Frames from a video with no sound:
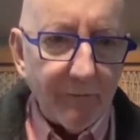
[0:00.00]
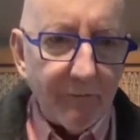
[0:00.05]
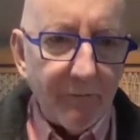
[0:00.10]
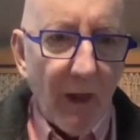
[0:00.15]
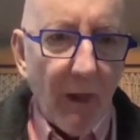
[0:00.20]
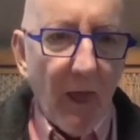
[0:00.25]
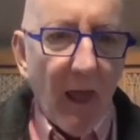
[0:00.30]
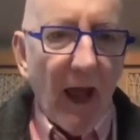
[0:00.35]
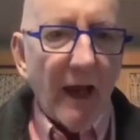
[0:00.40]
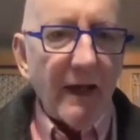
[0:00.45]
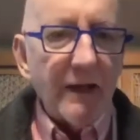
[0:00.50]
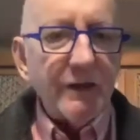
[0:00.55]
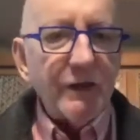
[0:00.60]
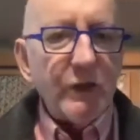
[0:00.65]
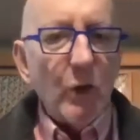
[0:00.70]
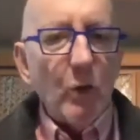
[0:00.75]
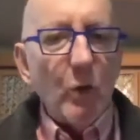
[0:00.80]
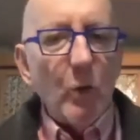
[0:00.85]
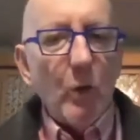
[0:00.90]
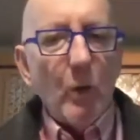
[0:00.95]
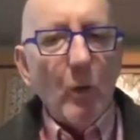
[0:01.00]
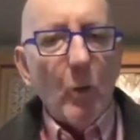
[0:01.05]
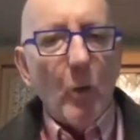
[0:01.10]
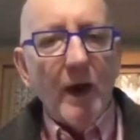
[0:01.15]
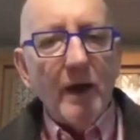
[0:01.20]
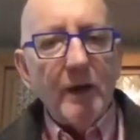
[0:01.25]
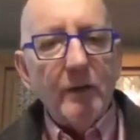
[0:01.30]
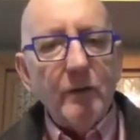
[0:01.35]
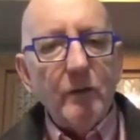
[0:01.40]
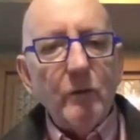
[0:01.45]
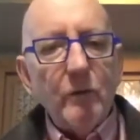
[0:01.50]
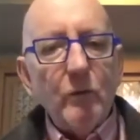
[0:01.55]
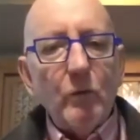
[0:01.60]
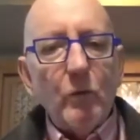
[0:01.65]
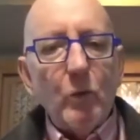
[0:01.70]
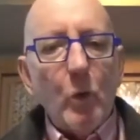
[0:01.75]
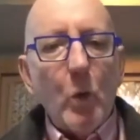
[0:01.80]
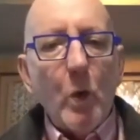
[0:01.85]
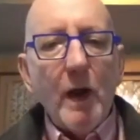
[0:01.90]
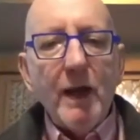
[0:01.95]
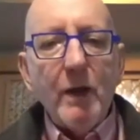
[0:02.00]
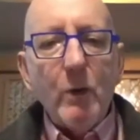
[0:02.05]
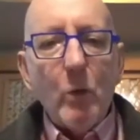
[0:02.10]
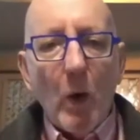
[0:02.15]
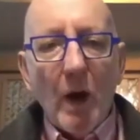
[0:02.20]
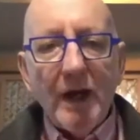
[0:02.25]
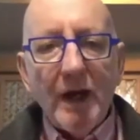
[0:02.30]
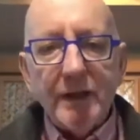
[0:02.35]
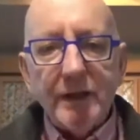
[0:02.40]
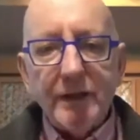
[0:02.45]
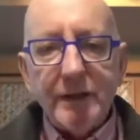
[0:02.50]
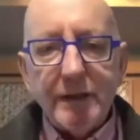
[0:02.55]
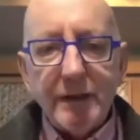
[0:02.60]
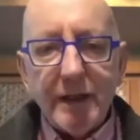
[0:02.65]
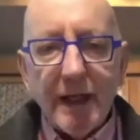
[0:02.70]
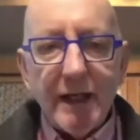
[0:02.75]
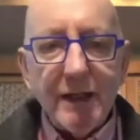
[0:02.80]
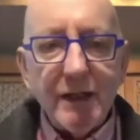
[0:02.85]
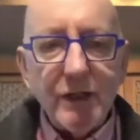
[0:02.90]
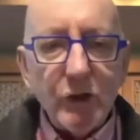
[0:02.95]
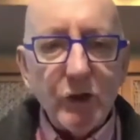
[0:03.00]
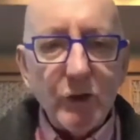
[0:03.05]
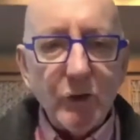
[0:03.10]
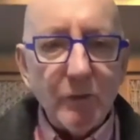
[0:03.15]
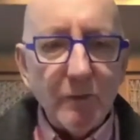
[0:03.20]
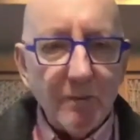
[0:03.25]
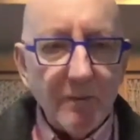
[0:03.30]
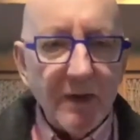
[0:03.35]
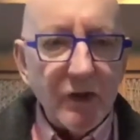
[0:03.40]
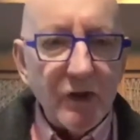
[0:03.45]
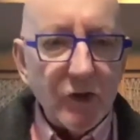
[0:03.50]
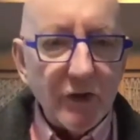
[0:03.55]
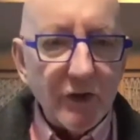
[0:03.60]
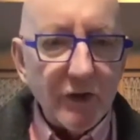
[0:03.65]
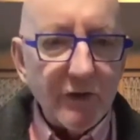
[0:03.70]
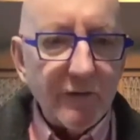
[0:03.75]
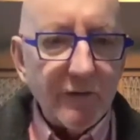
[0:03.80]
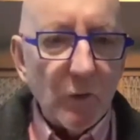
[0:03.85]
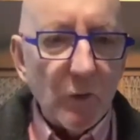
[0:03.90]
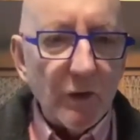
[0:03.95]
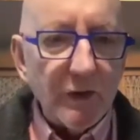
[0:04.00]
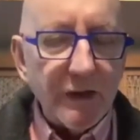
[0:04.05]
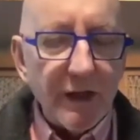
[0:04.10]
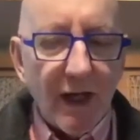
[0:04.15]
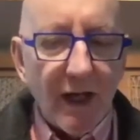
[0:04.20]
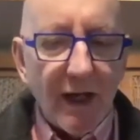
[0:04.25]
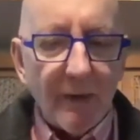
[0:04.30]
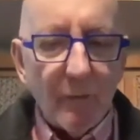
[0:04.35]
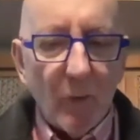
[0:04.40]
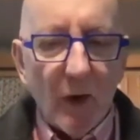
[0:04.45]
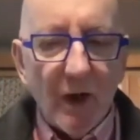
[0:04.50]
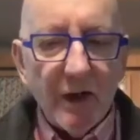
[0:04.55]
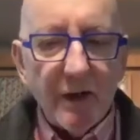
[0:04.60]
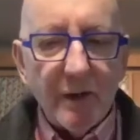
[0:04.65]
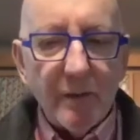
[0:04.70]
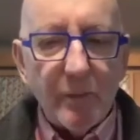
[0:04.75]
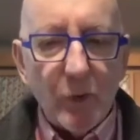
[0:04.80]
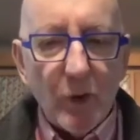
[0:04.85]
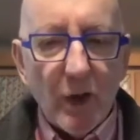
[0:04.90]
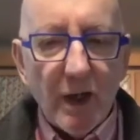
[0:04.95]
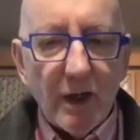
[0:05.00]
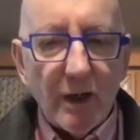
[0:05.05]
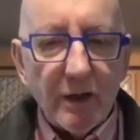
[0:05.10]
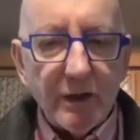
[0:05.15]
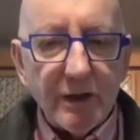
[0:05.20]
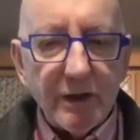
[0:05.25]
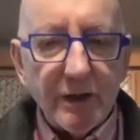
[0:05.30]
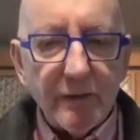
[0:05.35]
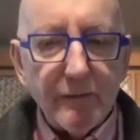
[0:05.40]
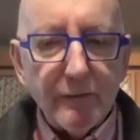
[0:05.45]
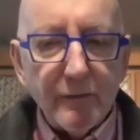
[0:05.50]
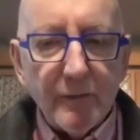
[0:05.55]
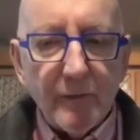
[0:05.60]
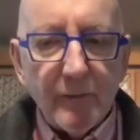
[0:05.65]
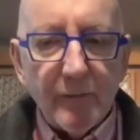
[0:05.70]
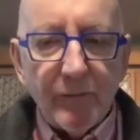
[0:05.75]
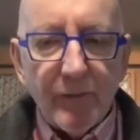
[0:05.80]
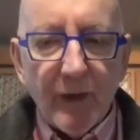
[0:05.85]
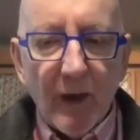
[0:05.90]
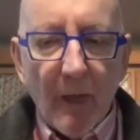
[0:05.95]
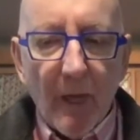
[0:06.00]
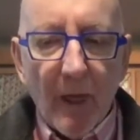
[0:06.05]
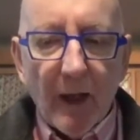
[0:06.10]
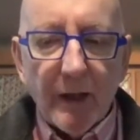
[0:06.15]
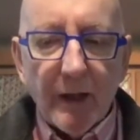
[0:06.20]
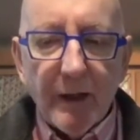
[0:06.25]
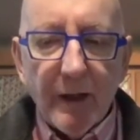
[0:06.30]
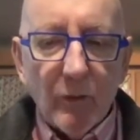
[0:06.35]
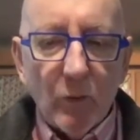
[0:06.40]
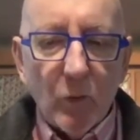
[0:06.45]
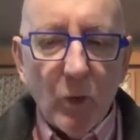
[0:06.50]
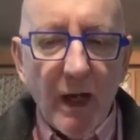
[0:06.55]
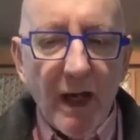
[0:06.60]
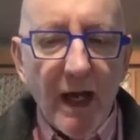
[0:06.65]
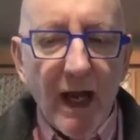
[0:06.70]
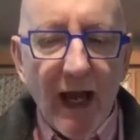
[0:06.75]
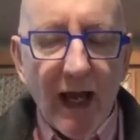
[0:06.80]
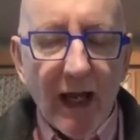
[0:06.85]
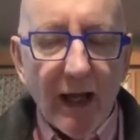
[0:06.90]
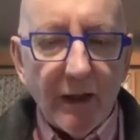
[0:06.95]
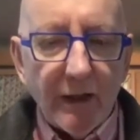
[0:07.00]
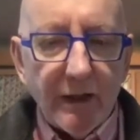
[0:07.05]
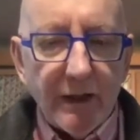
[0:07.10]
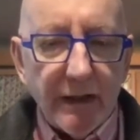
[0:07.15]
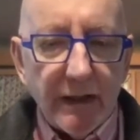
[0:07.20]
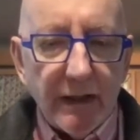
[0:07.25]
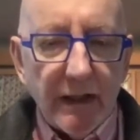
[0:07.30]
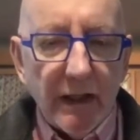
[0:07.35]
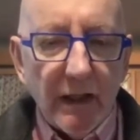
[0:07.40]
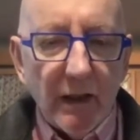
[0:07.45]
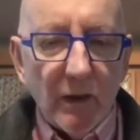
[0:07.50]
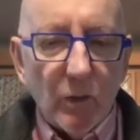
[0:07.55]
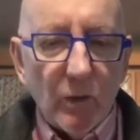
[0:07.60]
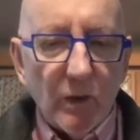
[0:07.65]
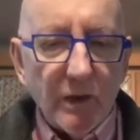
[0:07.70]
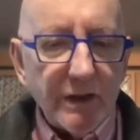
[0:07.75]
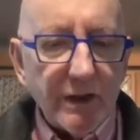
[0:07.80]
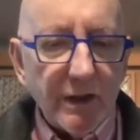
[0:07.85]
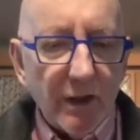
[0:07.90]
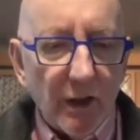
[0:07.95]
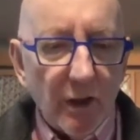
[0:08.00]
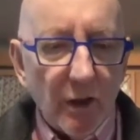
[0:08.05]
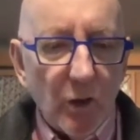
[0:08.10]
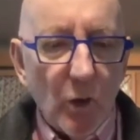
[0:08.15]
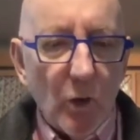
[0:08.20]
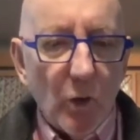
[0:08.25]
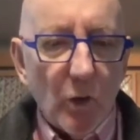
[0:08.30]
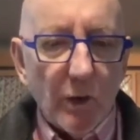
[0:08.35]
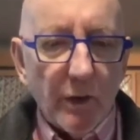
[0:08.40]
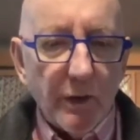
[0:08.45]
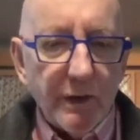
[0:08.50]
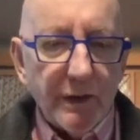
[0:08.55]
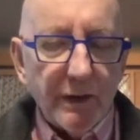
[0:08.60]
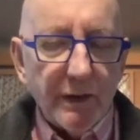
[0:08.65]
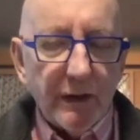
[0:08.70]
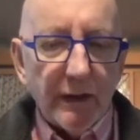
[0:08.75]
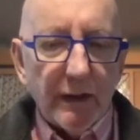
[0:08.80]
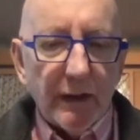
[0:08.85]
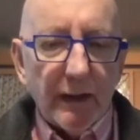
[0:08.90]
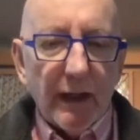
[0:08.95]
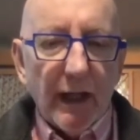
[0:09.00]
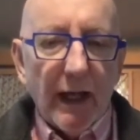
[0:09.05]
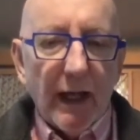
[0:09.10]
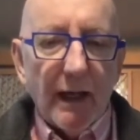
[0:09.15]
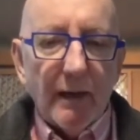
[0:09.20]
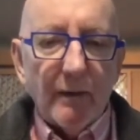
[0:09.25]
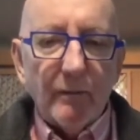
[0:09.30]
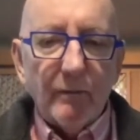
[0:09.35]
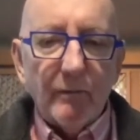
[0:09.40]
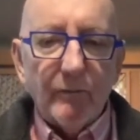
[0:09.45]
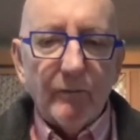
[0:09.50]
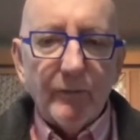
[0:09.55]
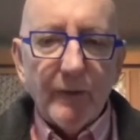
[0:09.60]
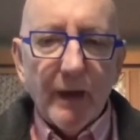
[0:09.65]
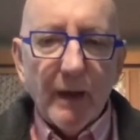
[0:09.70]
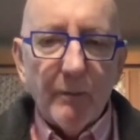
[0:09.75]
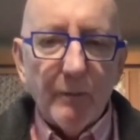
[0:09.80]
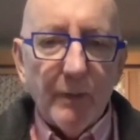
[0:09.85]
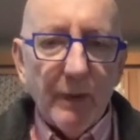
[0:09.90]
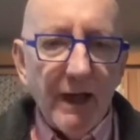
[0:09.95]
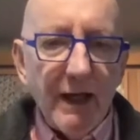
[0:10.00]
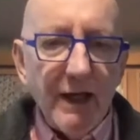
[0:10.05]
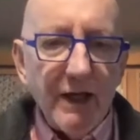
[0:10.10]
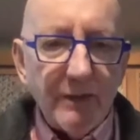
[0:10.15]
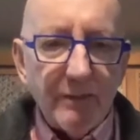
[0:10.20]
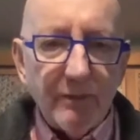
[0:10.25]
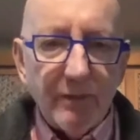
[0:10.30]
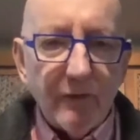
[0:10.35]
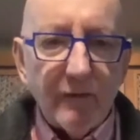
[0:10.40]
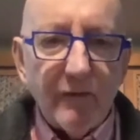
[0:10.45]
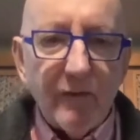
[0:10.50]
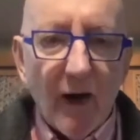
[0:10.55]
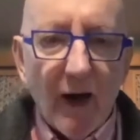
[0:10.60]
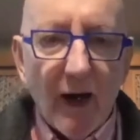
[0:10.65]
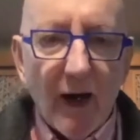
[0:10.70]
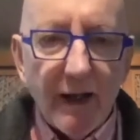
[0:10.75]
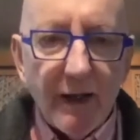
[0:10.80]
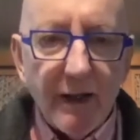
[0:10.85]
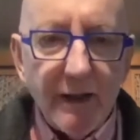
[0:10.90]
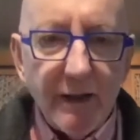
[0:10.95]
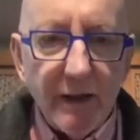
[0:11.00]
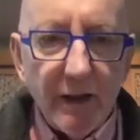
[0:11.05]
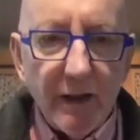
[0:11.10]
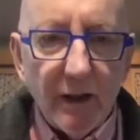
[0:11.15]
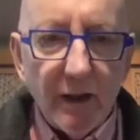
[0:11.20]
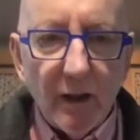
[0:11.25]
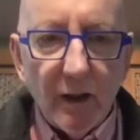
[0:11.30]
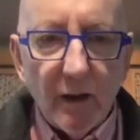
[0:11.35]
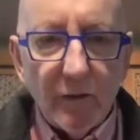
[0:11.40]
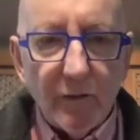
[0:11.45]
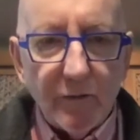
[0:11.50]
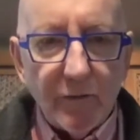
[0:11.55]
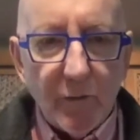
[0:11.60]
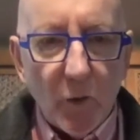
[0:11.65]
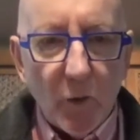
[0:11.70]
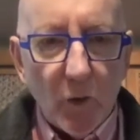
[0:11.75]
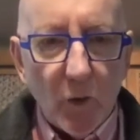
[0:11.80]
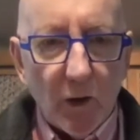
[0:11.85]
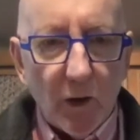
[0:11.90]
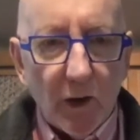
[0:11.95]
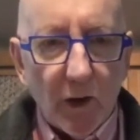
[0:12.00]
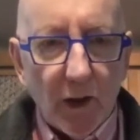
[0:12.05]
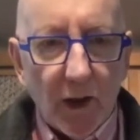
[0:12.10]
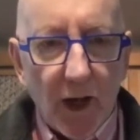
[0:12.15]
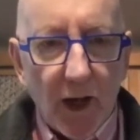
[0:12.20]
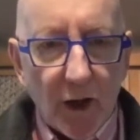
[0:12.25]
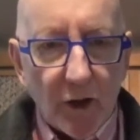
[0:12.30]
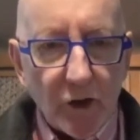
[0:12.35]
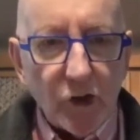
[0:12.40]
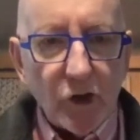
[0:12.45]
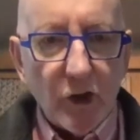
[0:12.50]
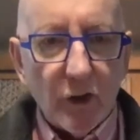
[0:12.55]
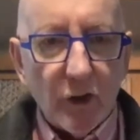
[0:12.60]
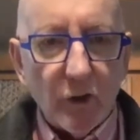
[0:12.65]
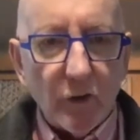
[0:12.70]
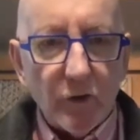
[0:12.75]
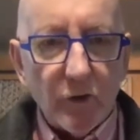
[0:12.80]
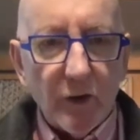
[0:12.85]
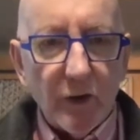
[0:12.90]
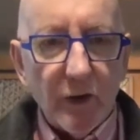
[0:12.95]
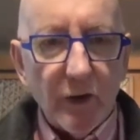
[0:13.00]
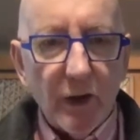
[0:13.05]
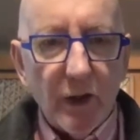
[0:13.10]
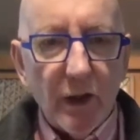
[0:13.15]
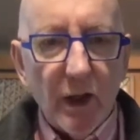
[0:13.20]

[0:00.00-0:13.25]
And so when we went into missions full time, one of the prayers that we had was, Lord, please provide for our children.